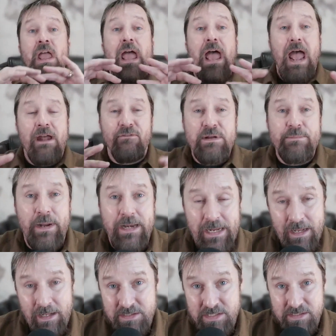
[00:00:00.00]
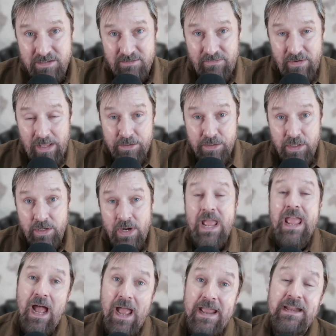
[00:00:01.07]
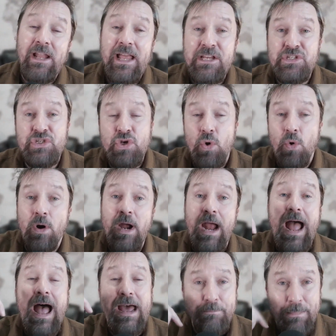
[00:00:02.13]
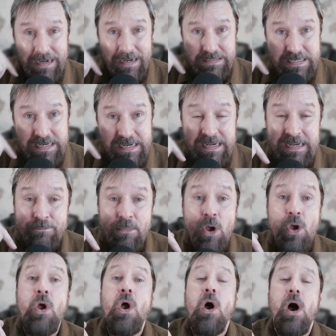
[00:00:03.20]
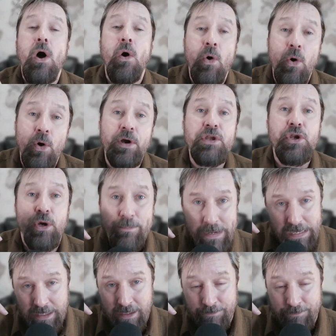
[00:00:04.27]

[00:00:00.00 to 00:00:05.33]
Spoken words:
Everybody else is a failure. Unless you're on my team or you're me.